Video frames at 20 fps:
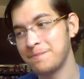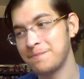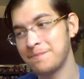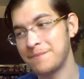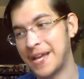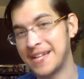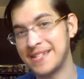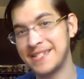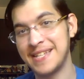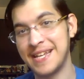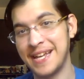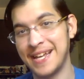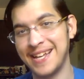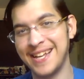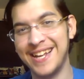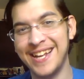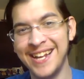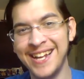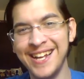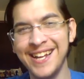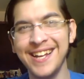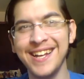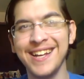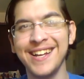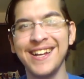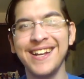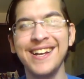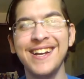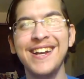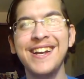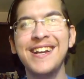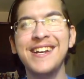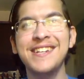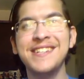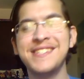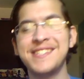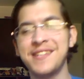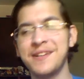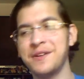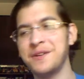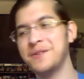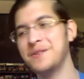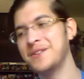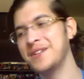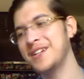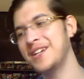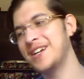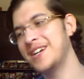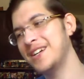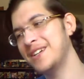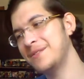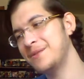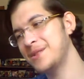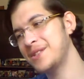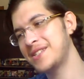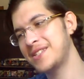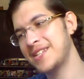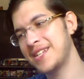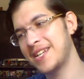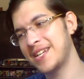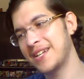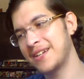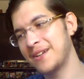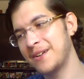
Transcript: That's it. So we'll see.